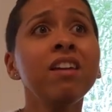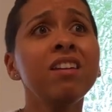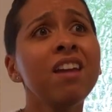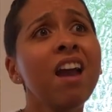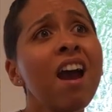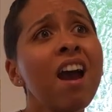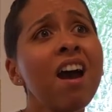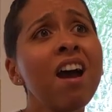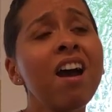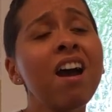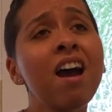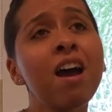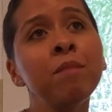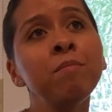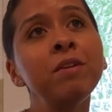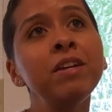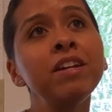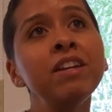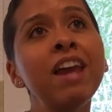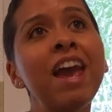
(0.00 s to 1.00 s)
Yeah,
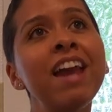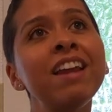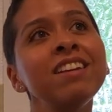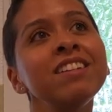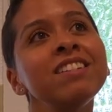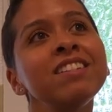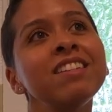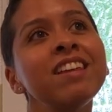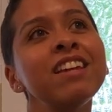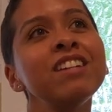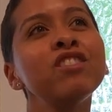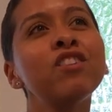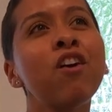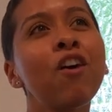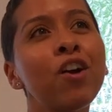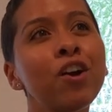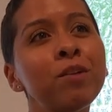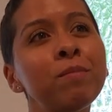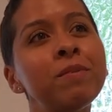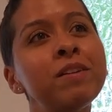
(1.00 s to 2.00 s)
and it's
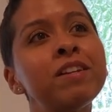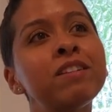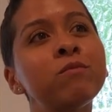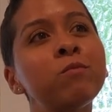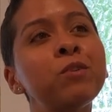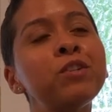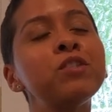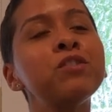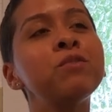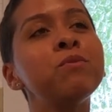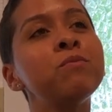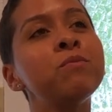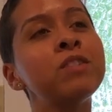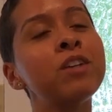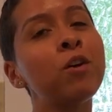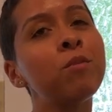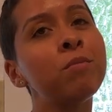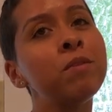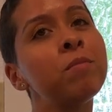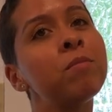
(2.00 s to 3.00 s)
hard because once you
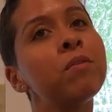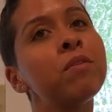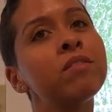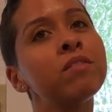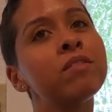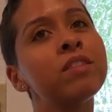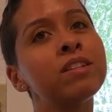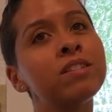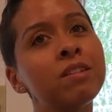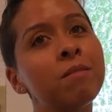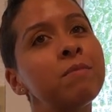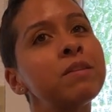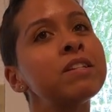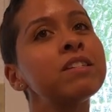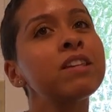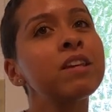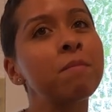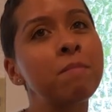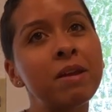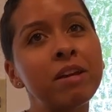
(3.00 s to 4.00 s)
tell people that something's
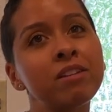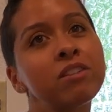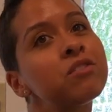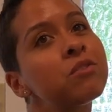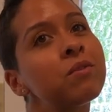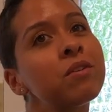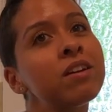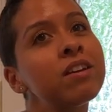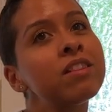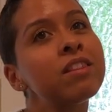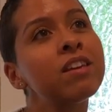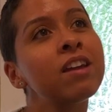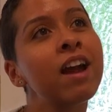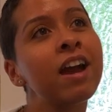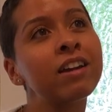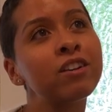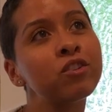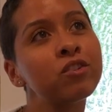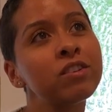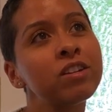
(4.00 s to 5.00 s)
mandatory, they
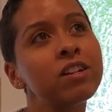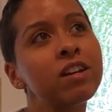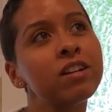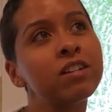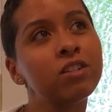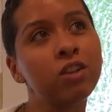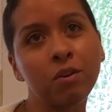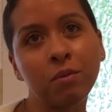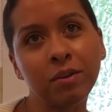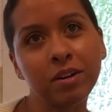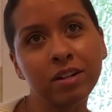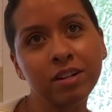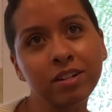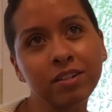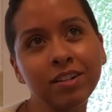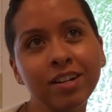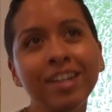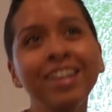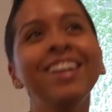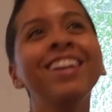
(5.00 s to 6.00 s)
actually don't want to do
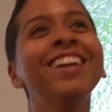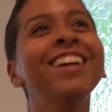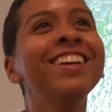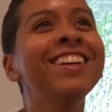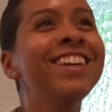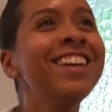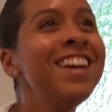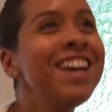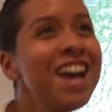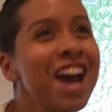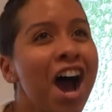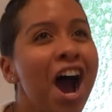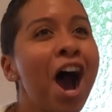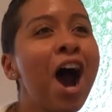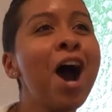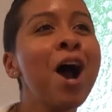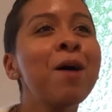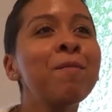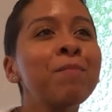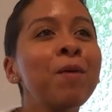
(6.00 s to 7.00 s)
it.
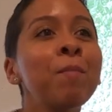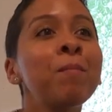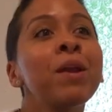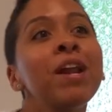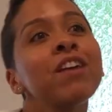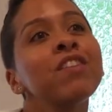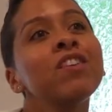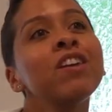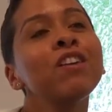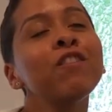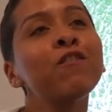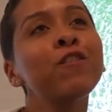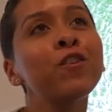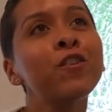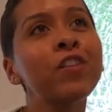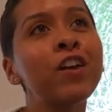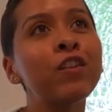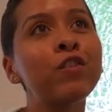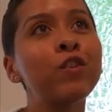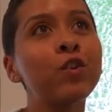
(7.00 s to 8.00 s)
But I think for
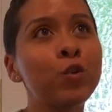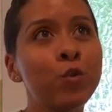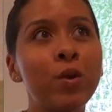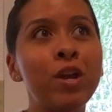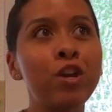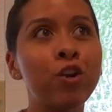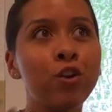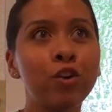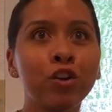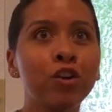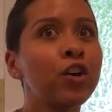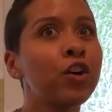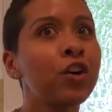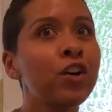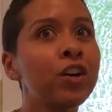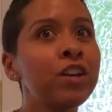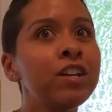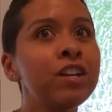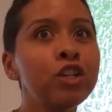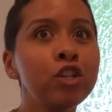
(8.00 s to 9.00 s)
the greater
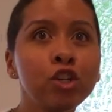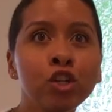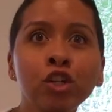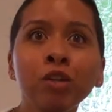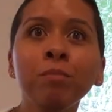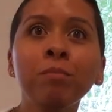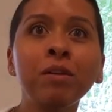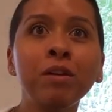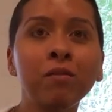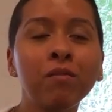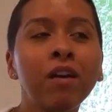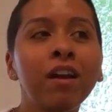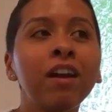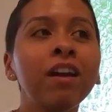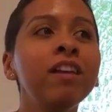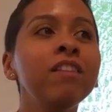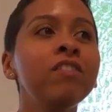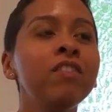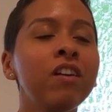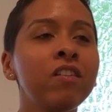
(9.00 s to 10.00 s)
good, it should be,
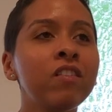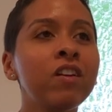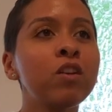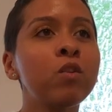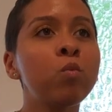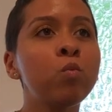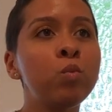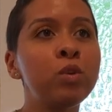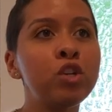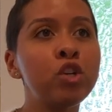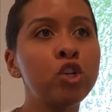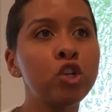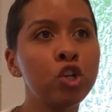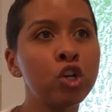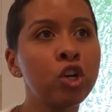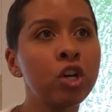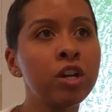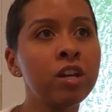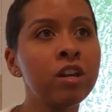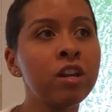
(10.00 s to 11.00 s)
right? That we
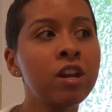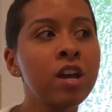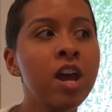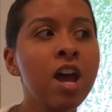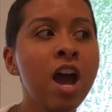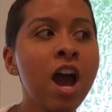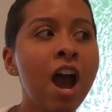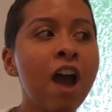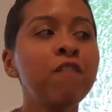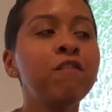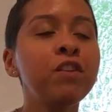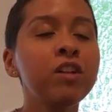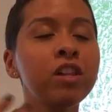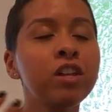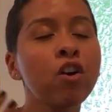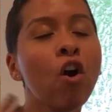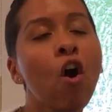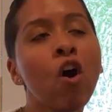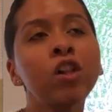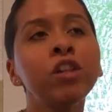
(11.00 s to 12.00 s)
should, I feel
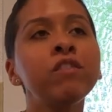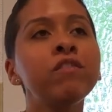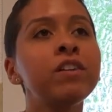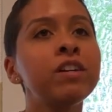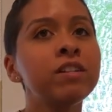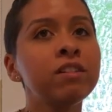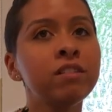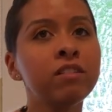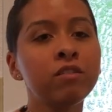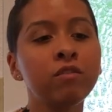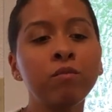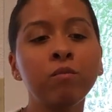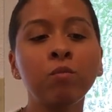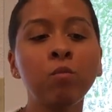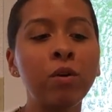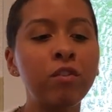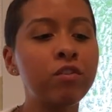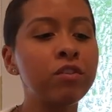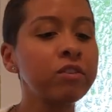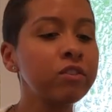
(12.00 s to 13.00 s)
all of us,
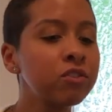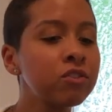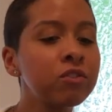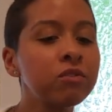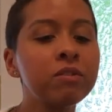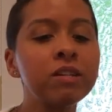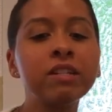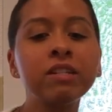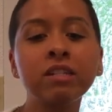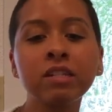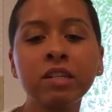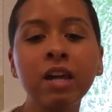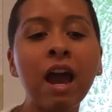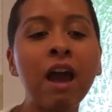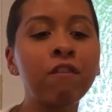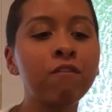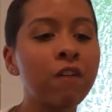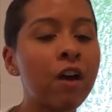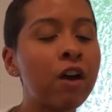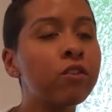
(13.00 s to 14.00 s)
whether it's students,
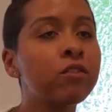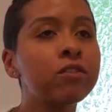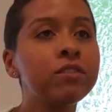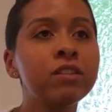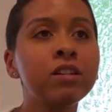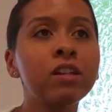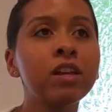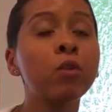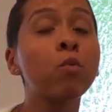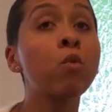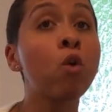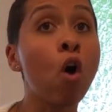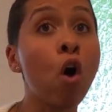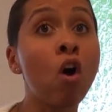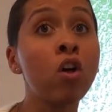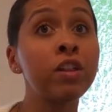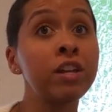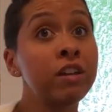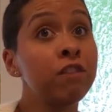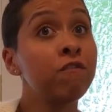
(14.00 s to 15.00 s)
staff, faculty, we're
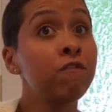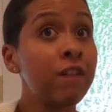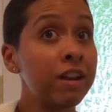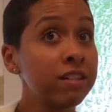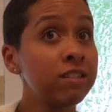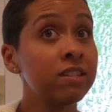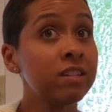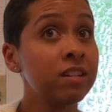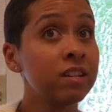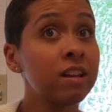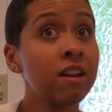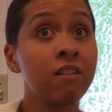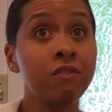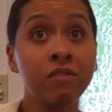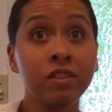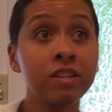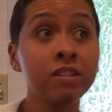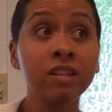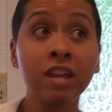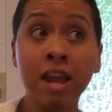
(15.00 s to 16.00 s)
all invested in
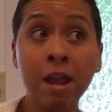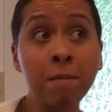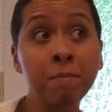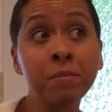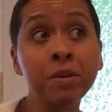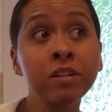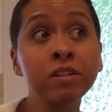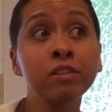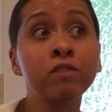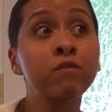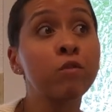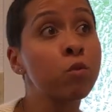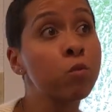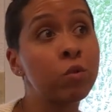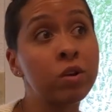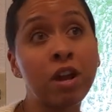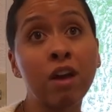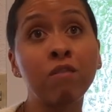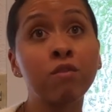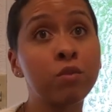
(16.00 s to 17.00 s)
this campus for
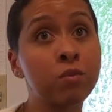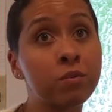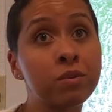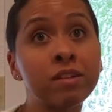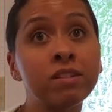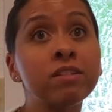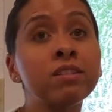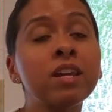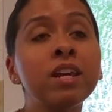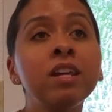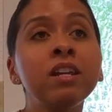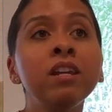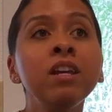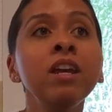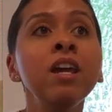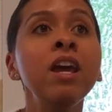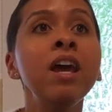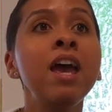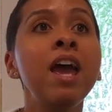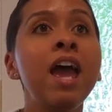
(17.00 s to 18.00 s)
whatever reason.
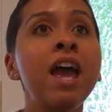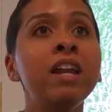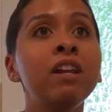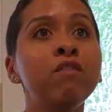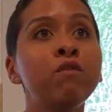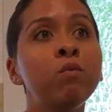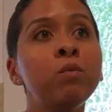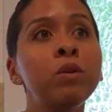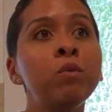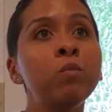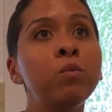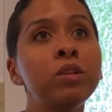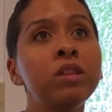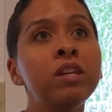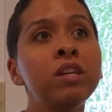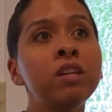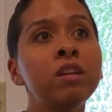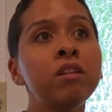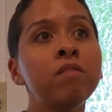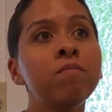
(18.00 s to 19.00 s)
And if we
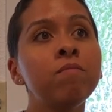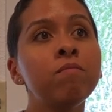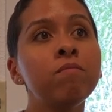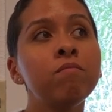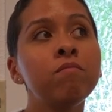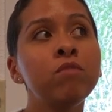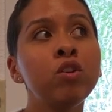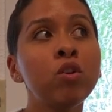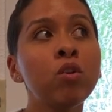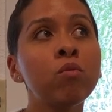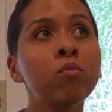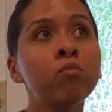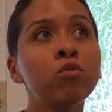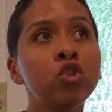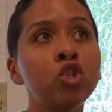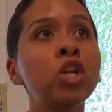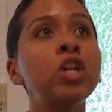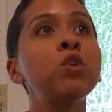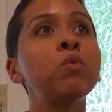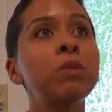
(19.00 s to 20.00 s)
really,
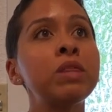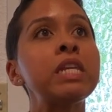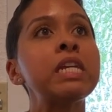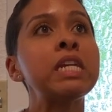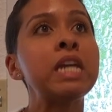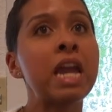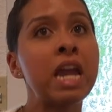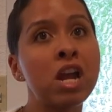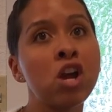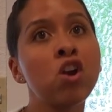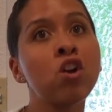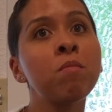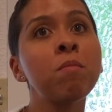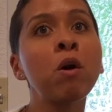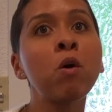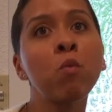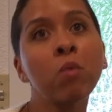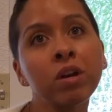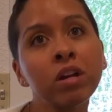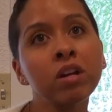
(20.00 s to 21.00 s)
genuinely care
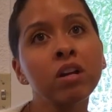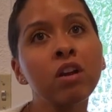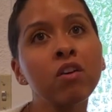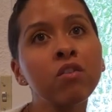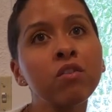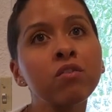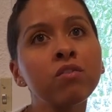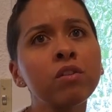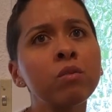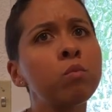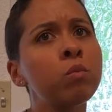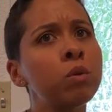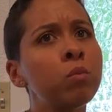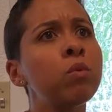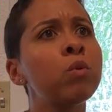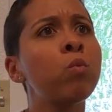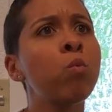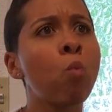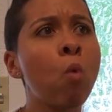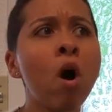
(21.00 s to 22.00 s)
about one another, then we
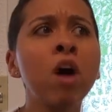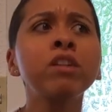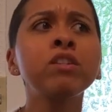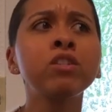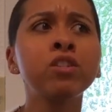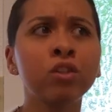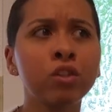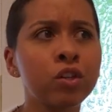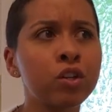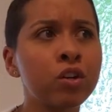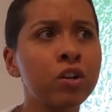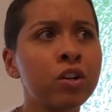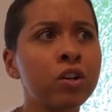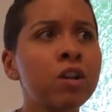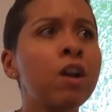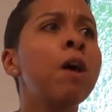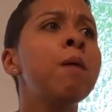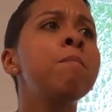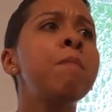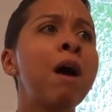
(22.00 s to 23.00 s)
would want to learn
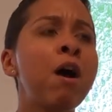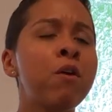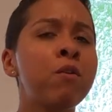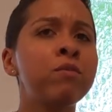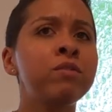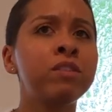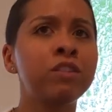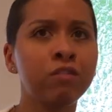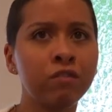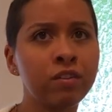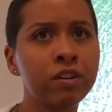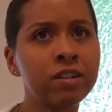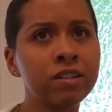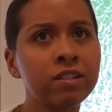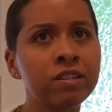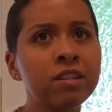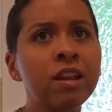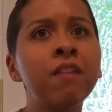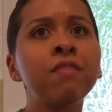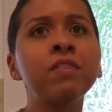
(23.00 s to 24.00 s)
about
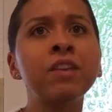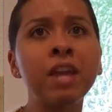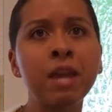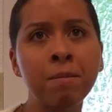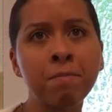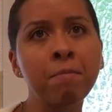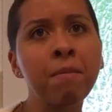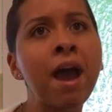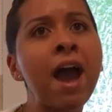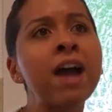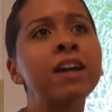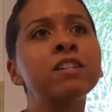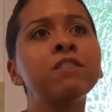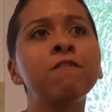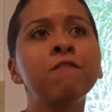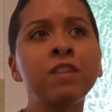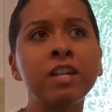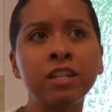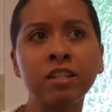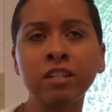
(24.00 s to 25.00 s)
difference and the impact of
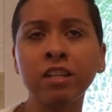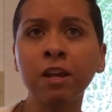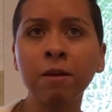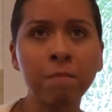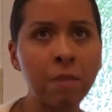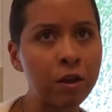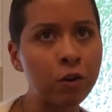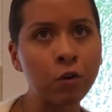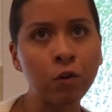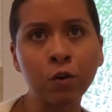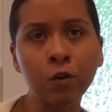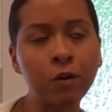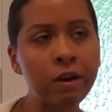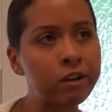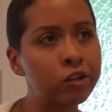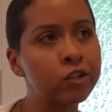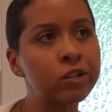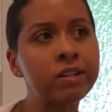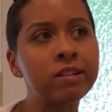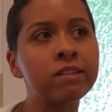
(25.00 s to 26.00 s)
things like
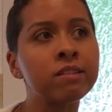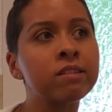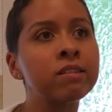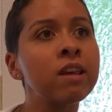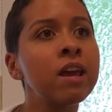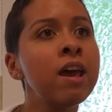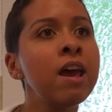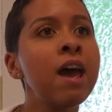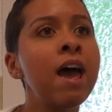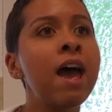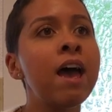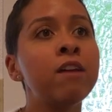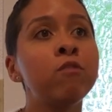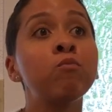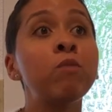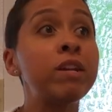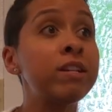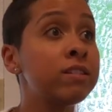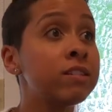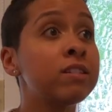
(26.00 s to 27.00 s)
microaggressions and
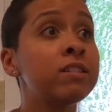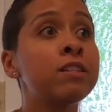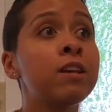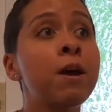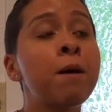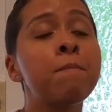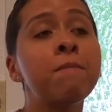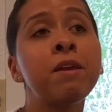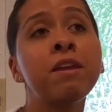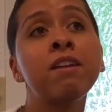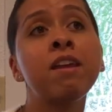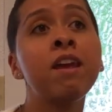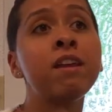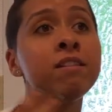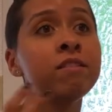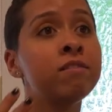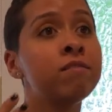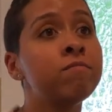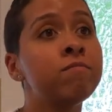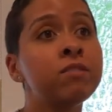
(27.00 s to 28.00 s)
racism
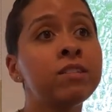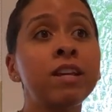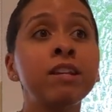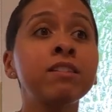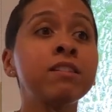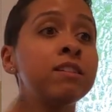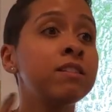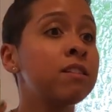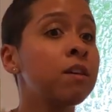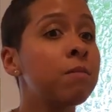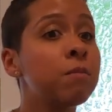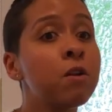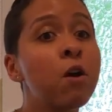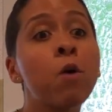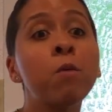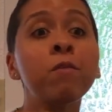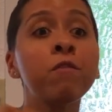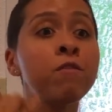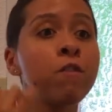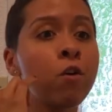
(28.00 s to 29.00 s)
and sexism and
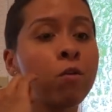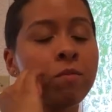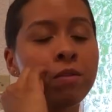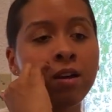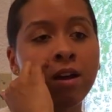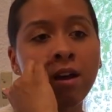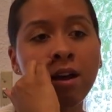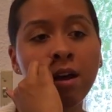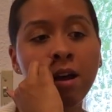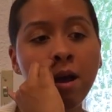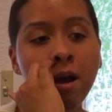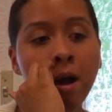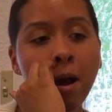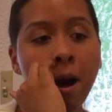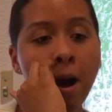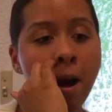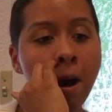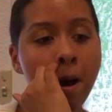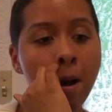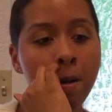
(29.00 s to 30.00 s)
homophobia.
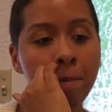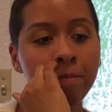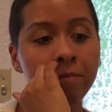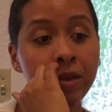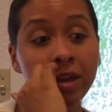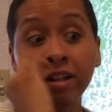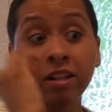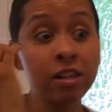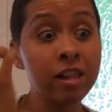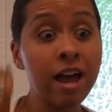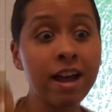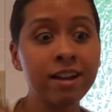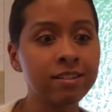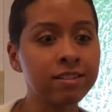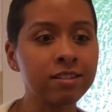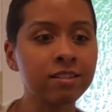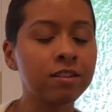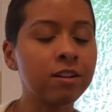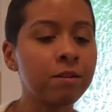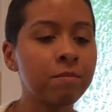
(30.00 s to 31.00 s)
And
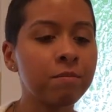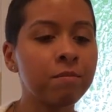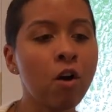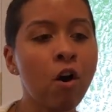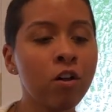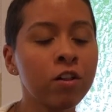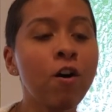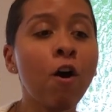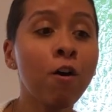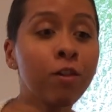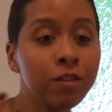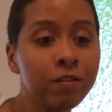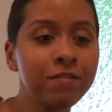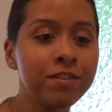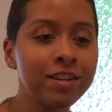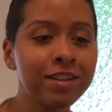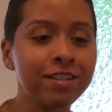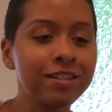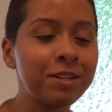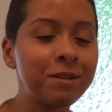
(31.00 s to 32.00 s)
classism, all of
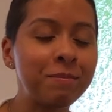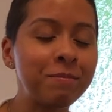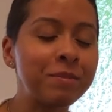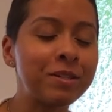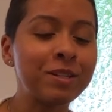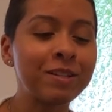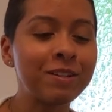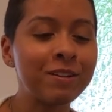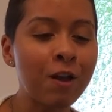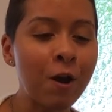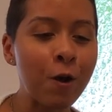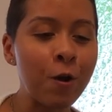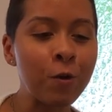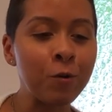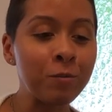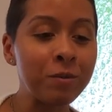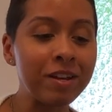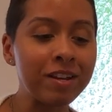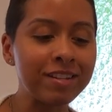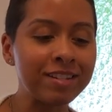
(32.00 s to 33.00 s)
the isms and
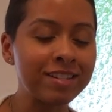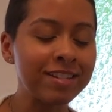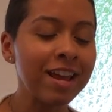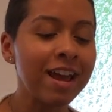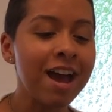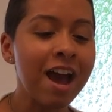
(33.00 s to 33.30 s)
obias.